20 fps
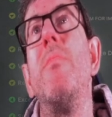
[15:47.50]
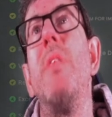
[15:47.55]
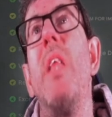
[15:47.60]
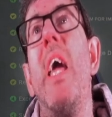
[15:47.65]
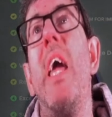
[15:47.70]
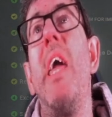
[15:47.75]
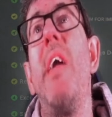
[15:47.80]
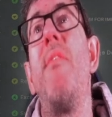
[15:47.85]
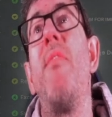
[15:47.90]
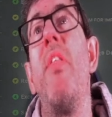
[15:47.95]

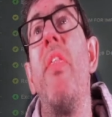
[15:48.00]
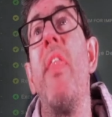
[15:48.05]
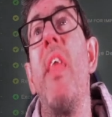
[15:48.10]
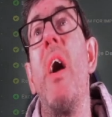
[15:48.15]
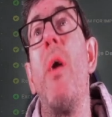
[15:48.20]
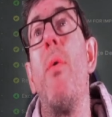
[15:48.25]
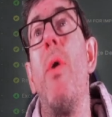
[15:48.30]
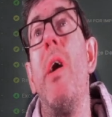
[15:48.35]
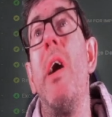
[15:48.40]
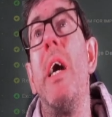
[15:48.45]
Even
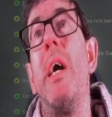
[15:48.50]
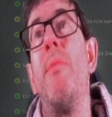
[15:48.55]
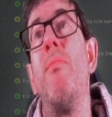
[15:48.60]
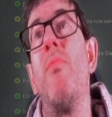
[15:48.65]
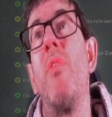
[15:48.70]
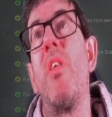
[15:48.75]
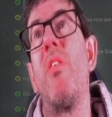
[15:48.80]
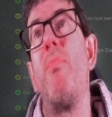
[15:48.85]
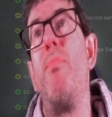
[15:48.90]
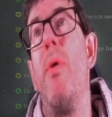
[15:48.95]
though I
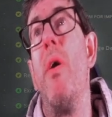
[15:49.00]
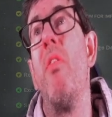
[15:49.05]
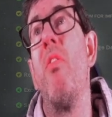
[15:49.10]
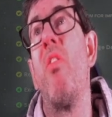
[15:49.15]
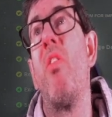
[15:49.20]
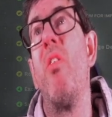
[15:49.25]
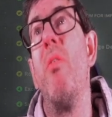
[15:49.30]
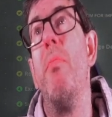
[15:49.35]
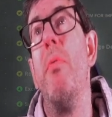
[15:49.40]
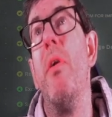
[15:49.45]
am
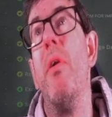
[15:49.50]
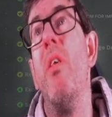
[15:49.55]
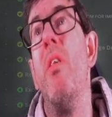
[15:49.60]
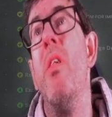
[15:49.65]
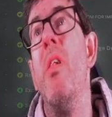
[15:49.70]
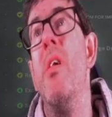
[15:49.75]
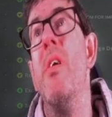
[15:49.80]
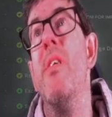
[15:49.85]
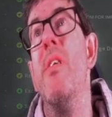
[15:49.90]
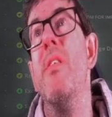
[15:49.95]
responsible,